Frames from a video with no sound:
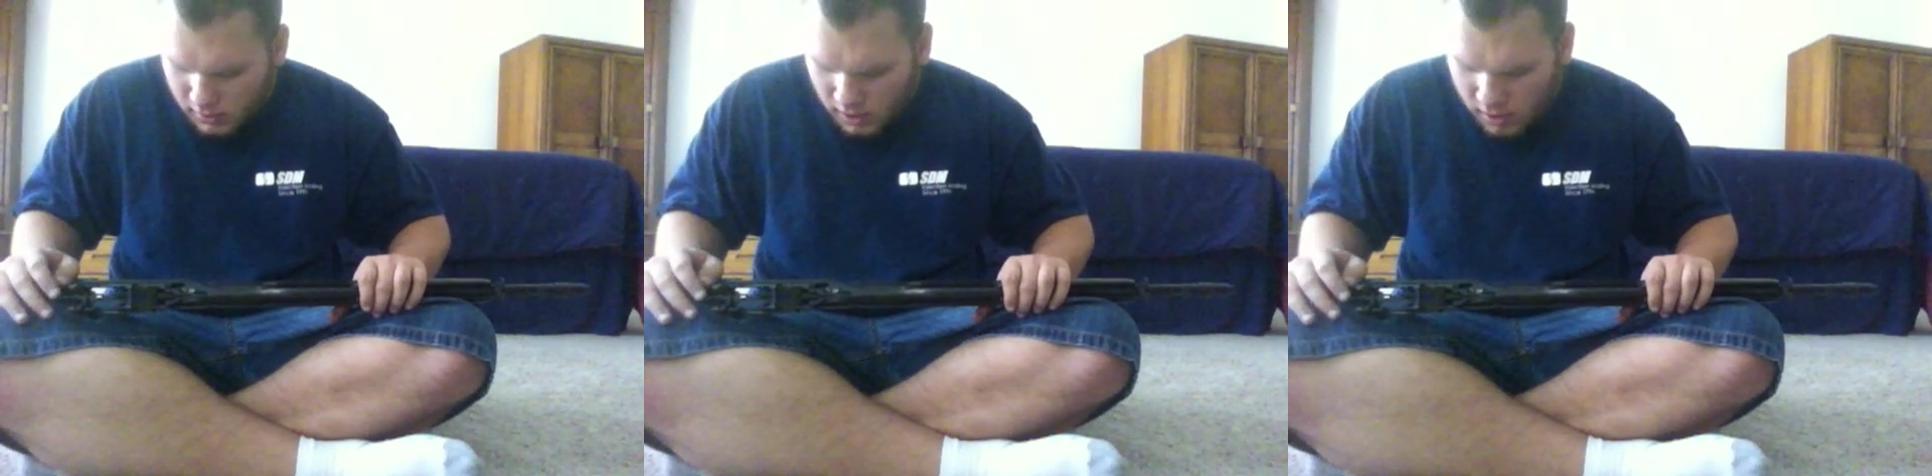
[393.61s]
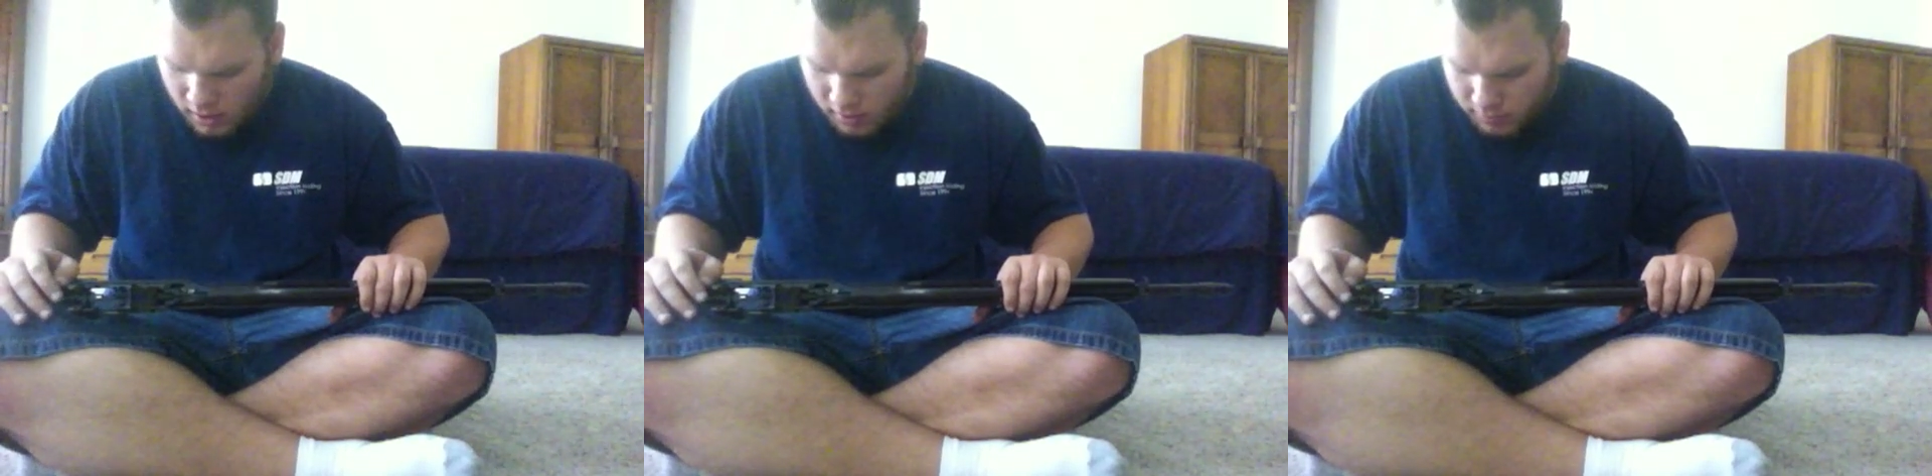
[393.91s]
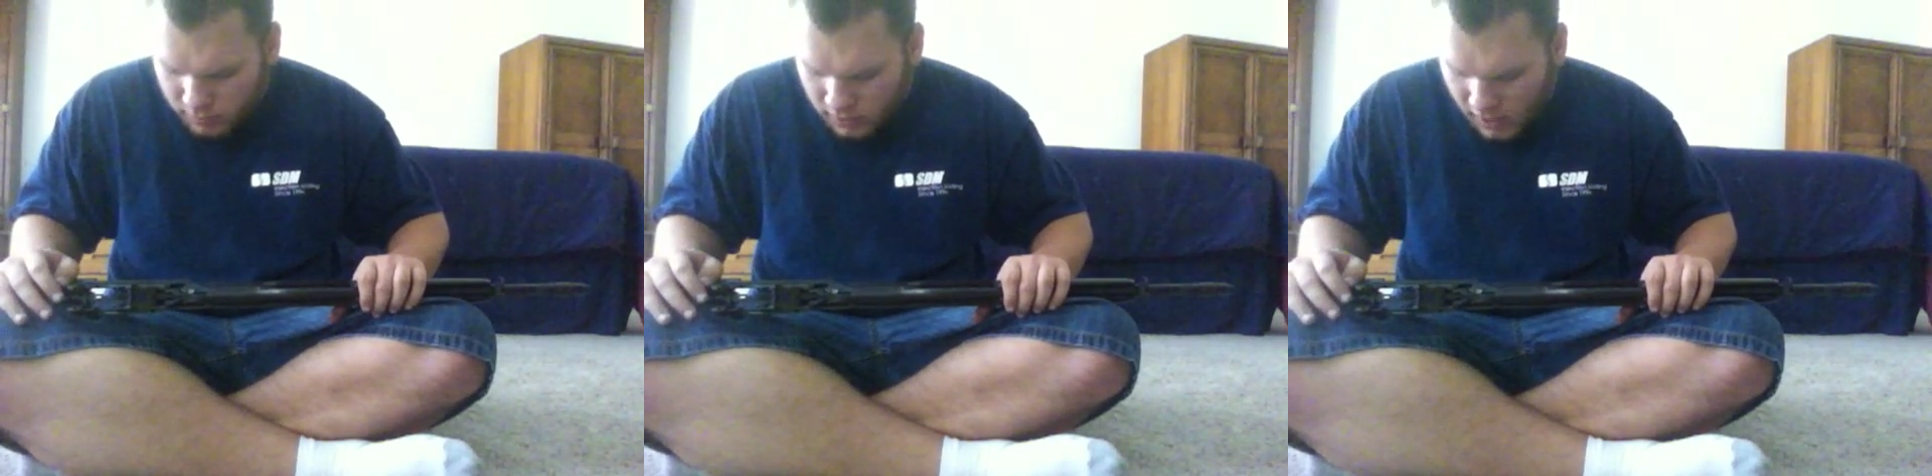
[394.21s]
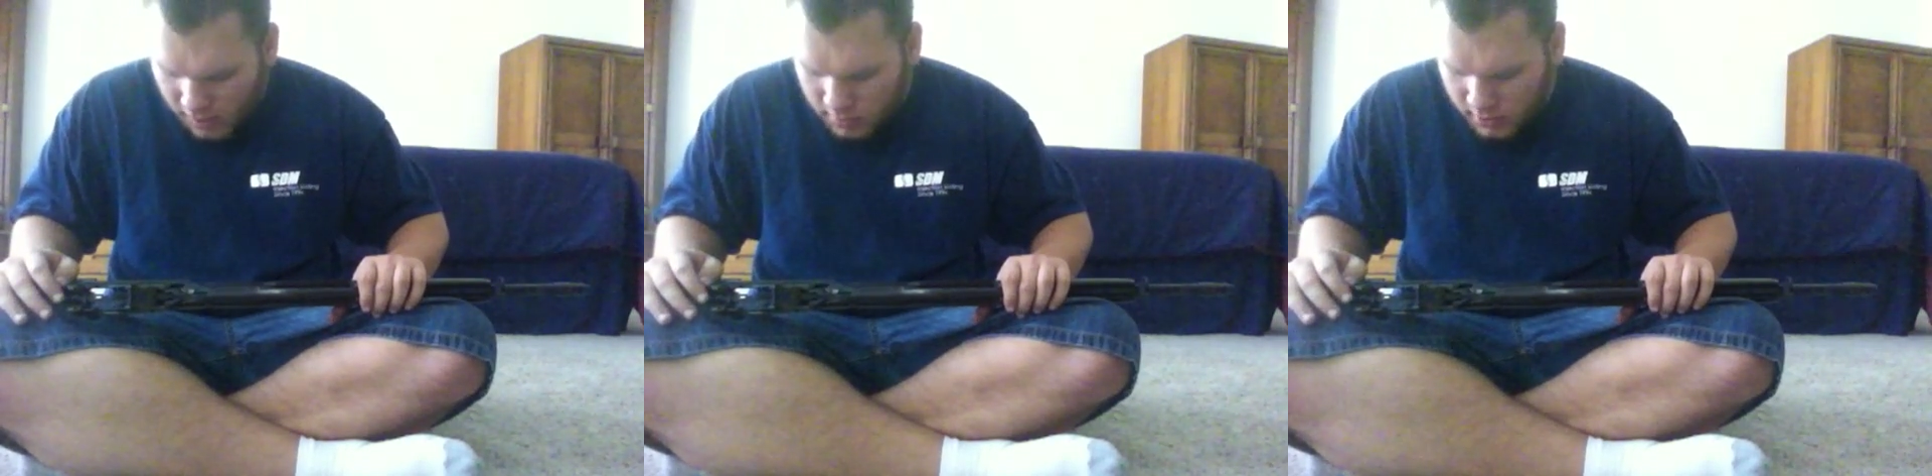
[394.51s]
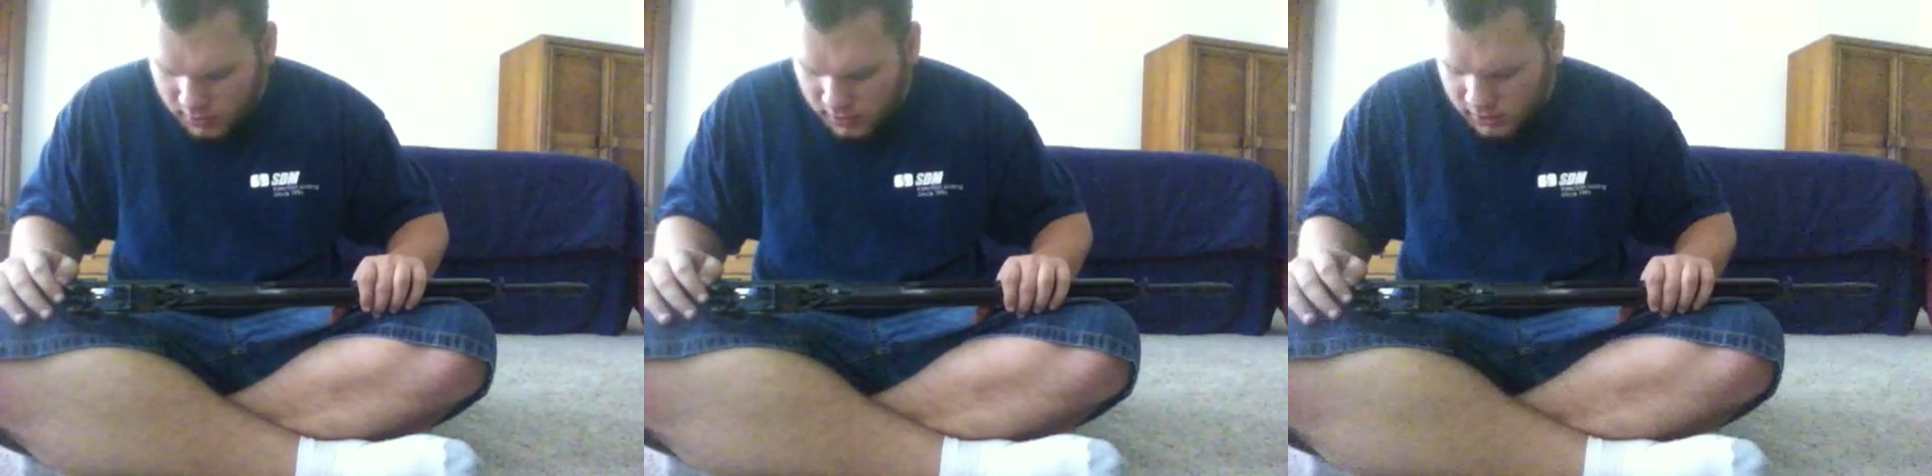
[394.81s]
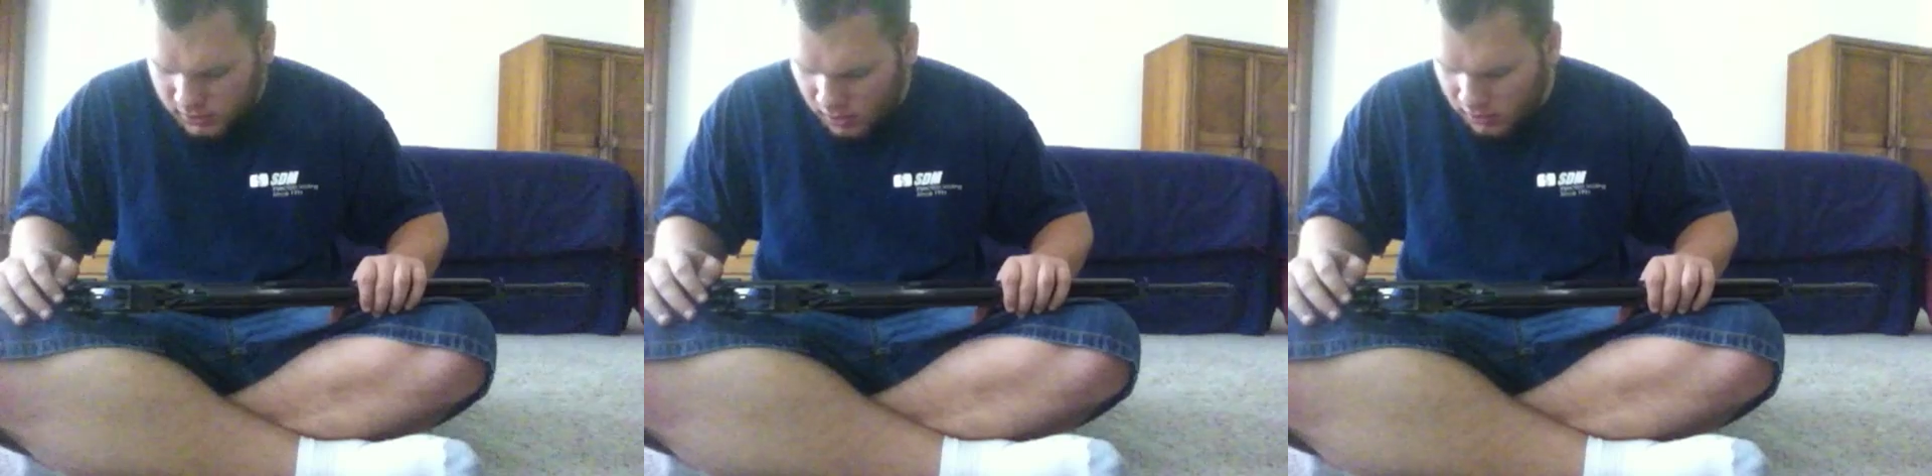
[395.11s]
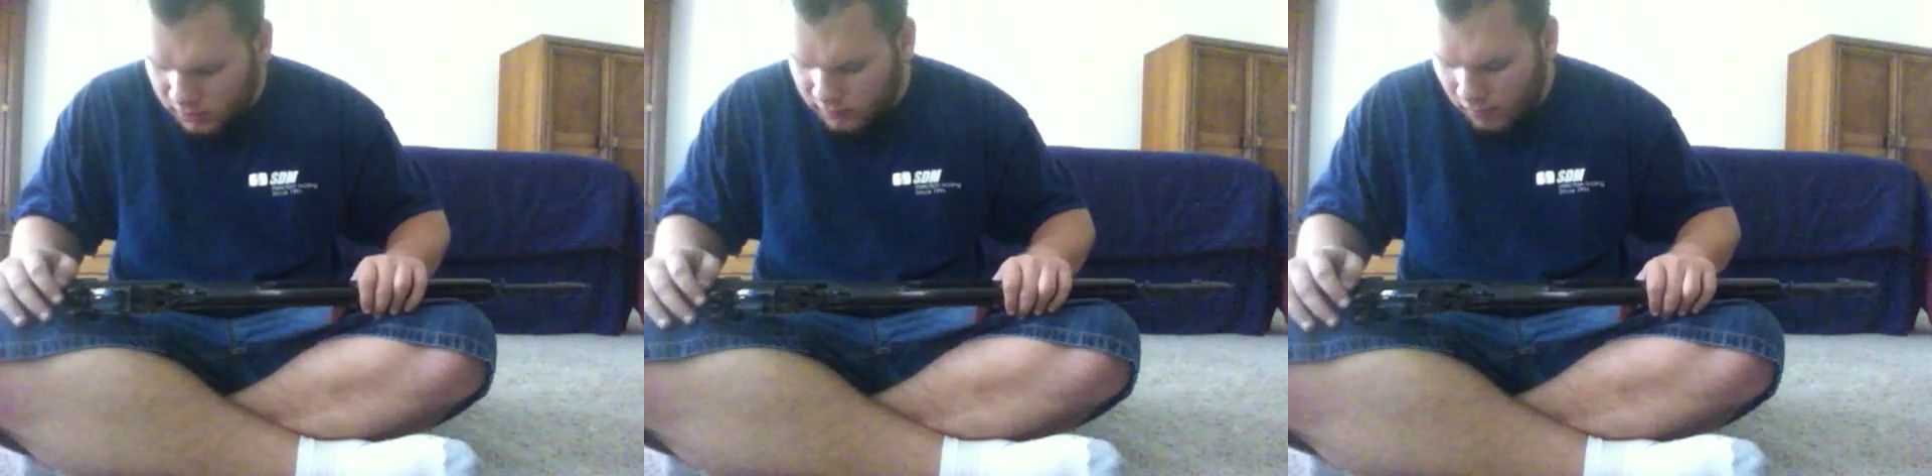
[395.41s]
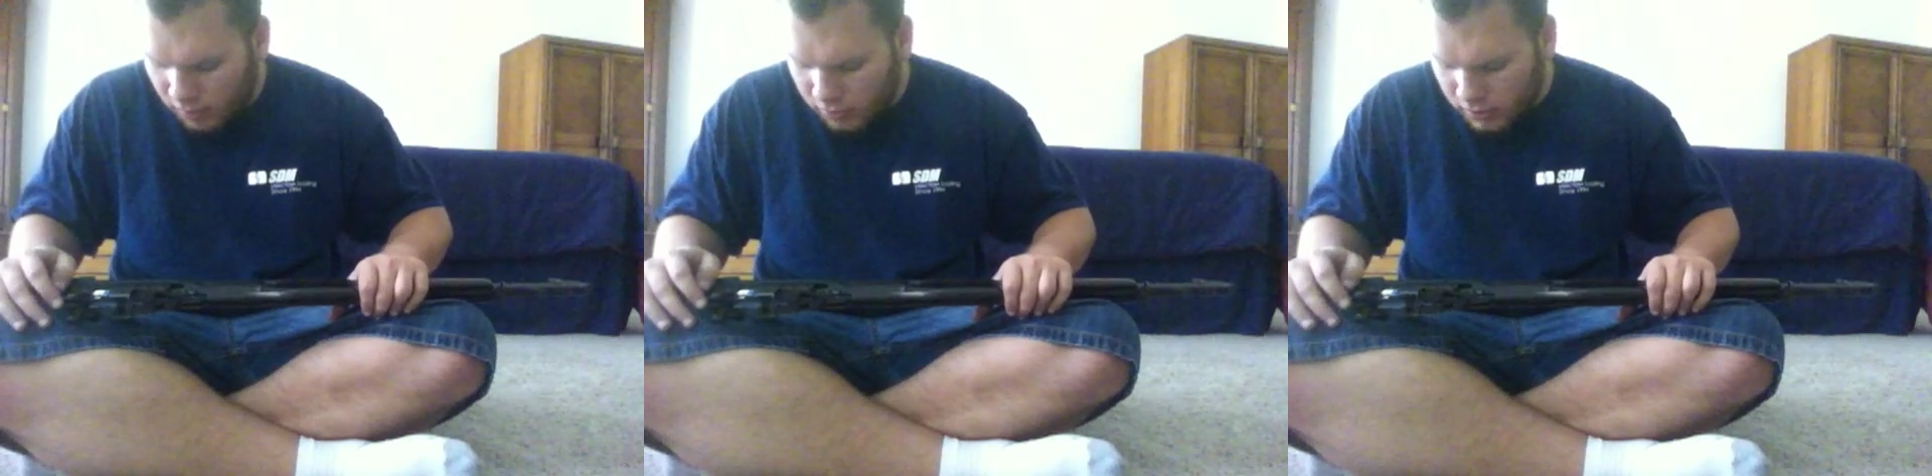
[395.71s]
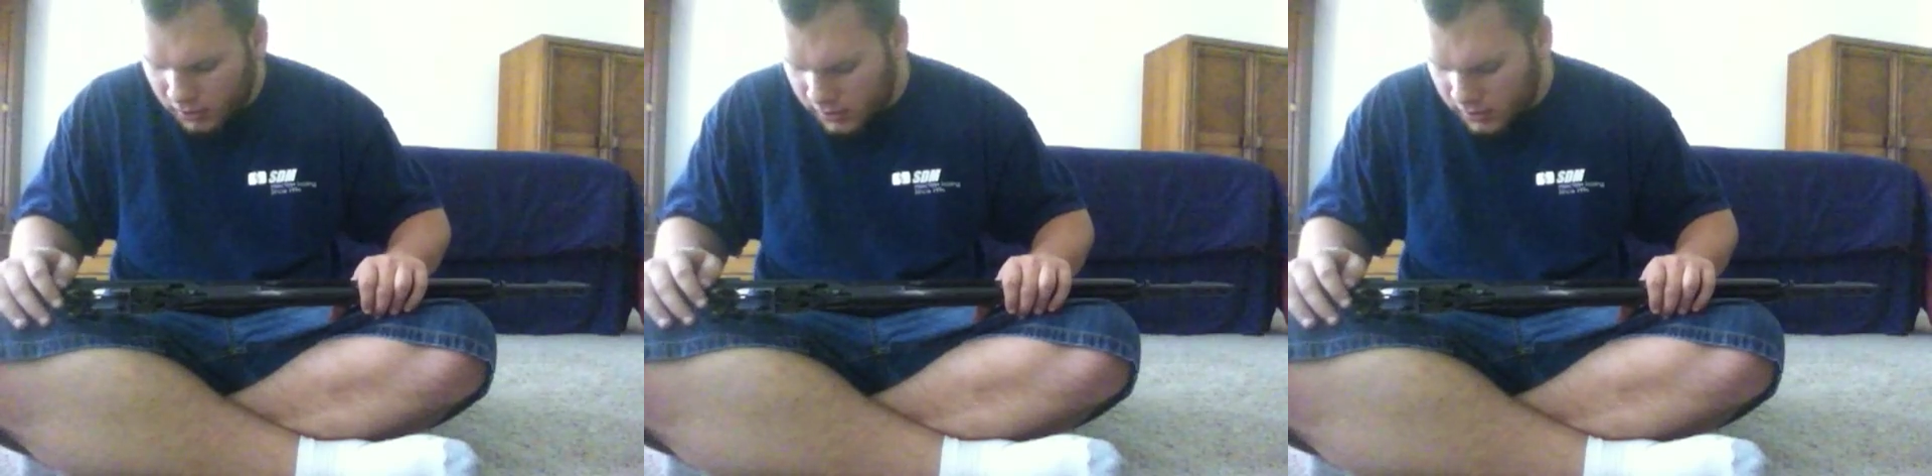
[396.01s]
That means it's stuck on the follower